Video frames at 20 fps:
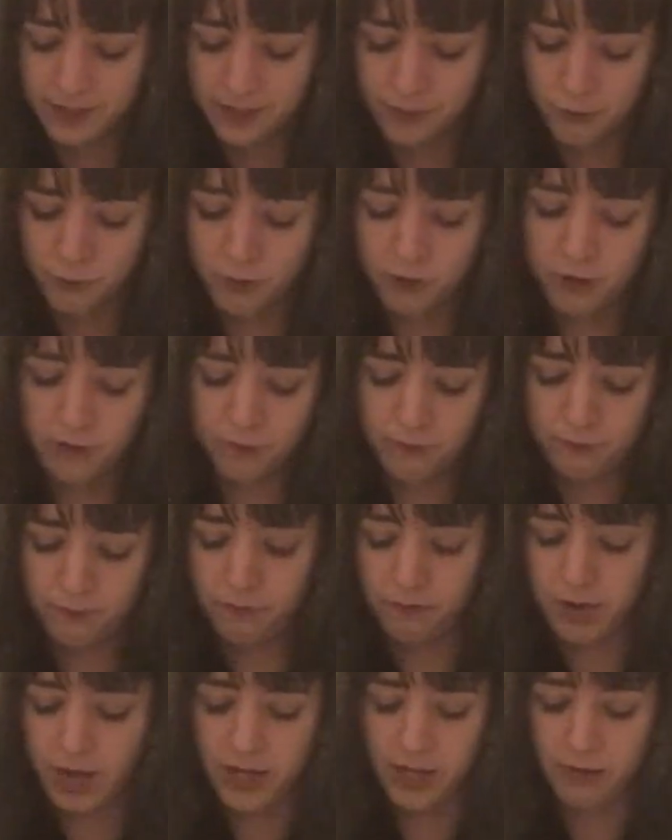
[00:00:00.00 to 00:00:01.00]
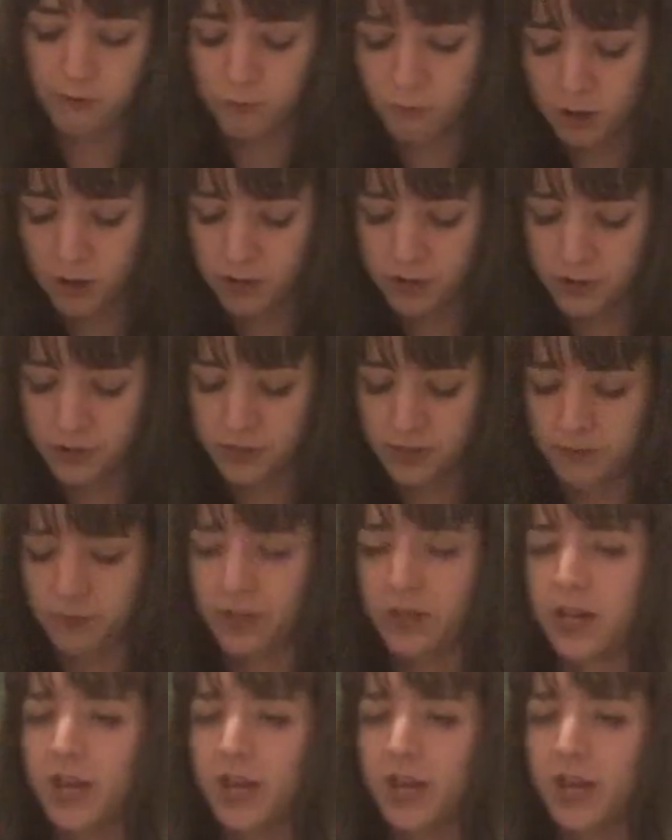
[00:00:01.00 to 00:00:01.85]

or make it worse. I mean,